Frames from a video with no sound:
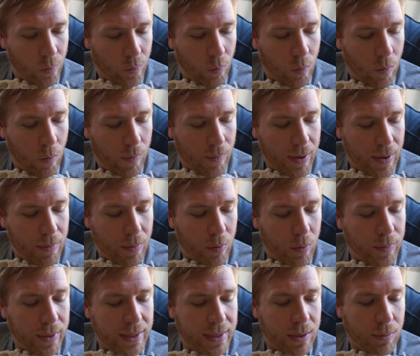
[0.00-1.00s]
What would people
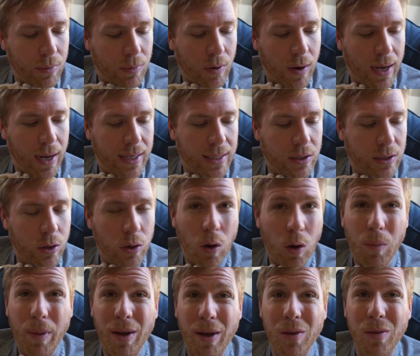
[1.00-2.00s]
be surprised to know
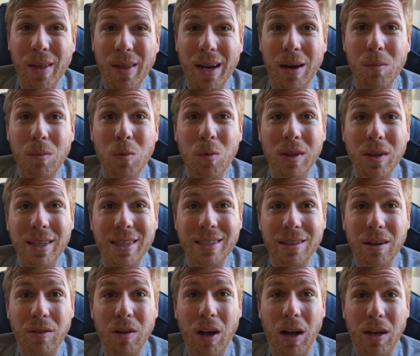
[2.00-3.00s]
about you that I'm really
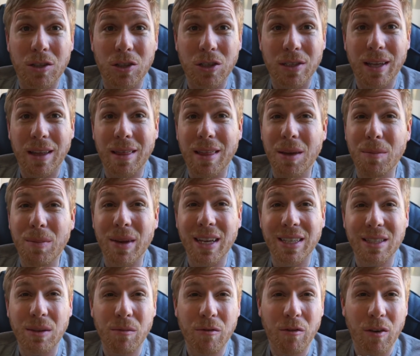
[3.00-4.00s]
self-conscious? I think
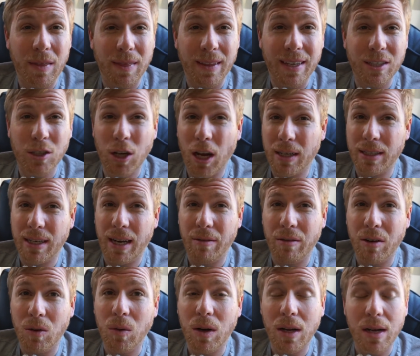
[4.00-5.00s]
because I'm friendly and talk to
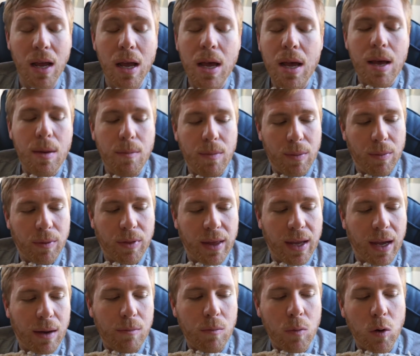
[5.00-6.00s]
everyone, people
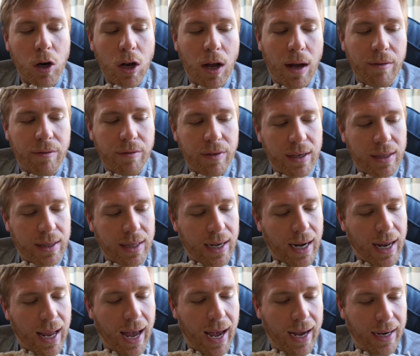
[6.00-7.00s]
think I'm more confident than
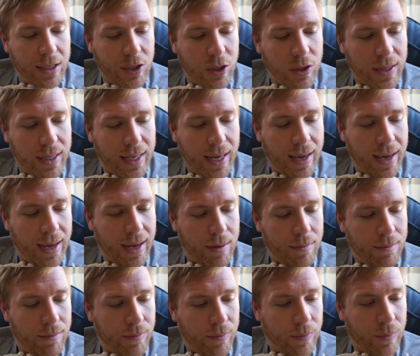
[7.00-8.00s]
I actually
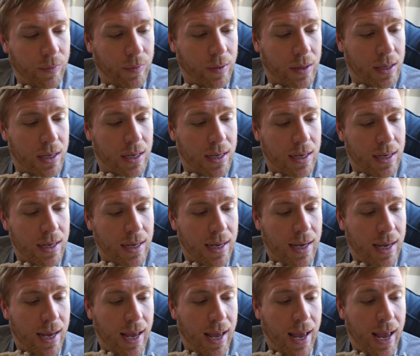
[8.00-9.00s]
am.
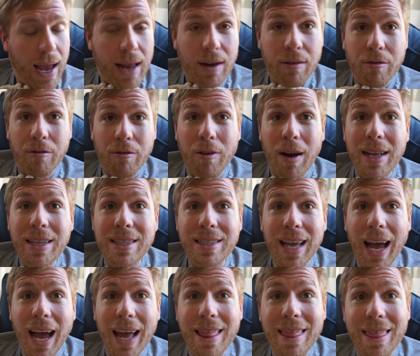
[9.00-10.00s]
And friends,
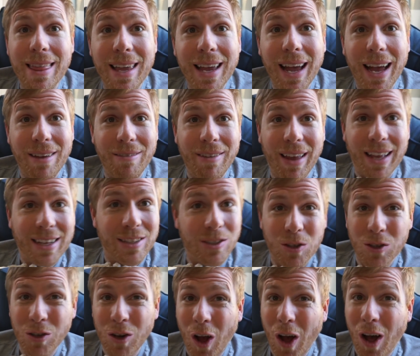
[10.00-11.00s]
I think I've
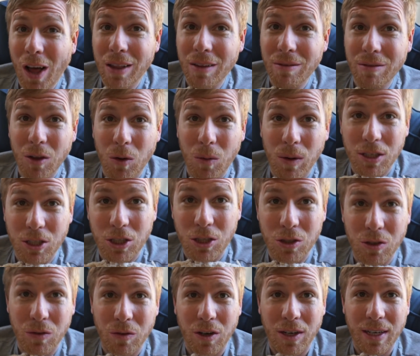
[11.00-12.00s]
answered all of the questions
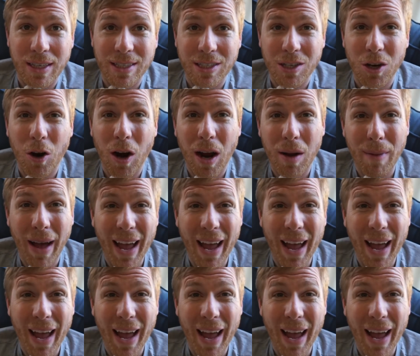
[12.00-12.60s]
over on Instagram.